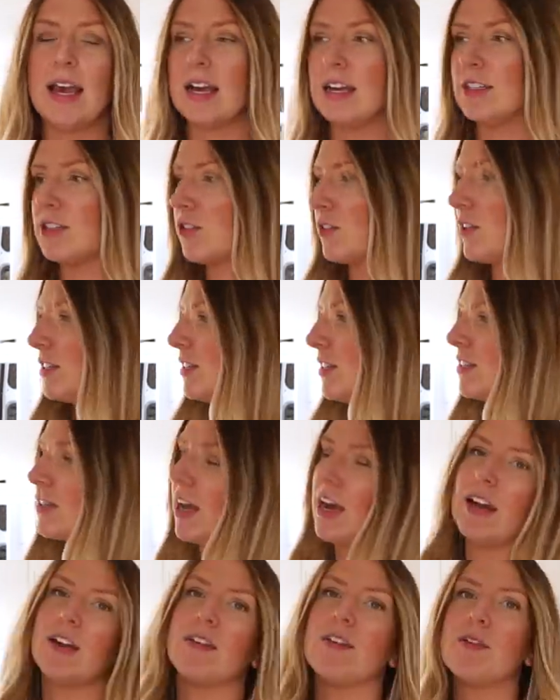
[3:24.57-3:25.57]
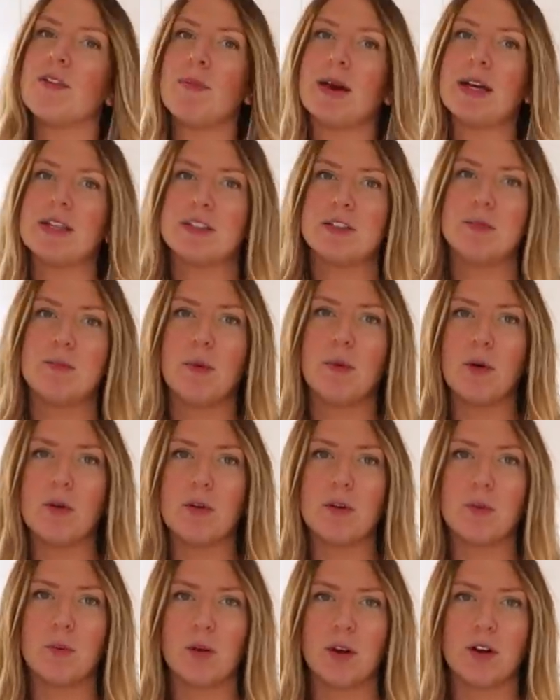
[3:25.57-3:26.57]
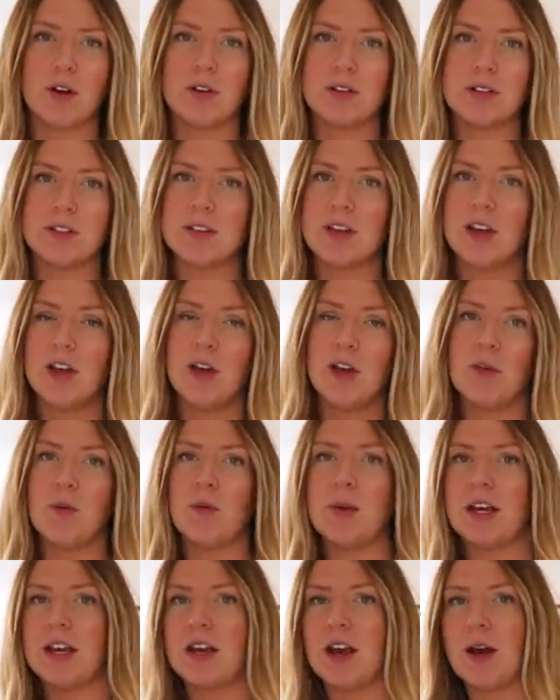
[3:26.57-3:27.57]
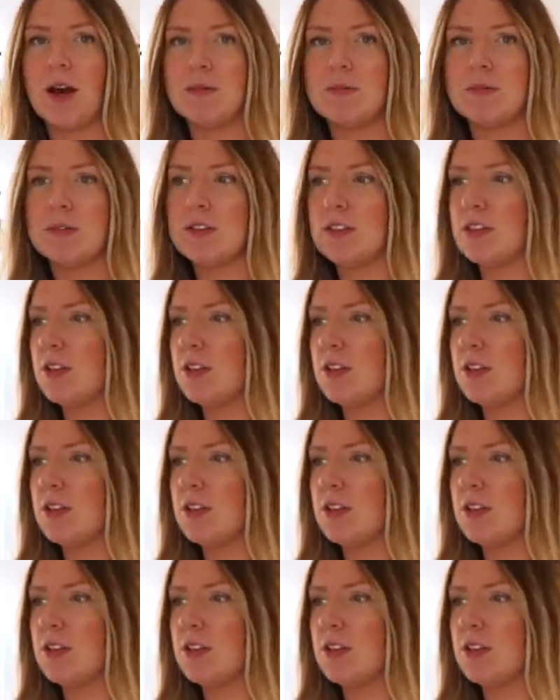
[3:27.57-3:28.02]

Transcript: And so this is kind of the best of both worlds when it comes